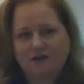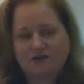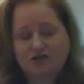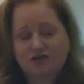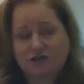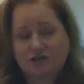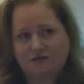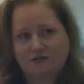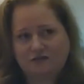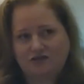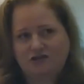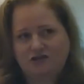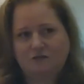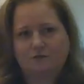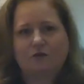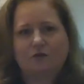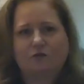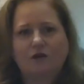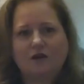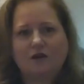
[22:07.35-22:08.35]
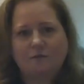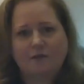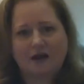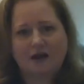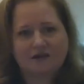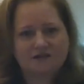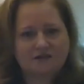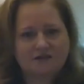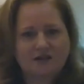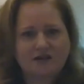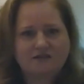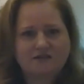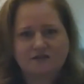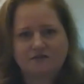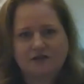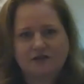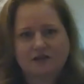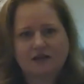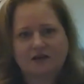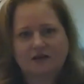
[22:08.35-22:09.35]
she's been written about
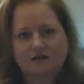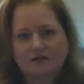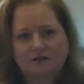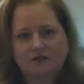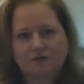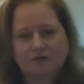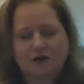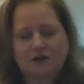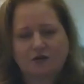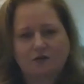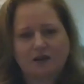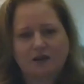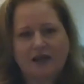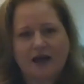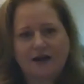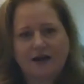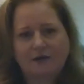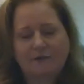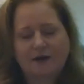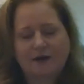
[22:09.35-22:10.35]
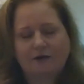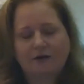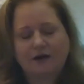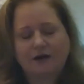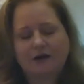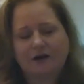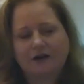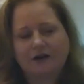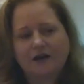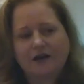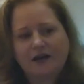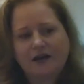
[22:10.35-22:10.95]
extensively, and we know a lot about her,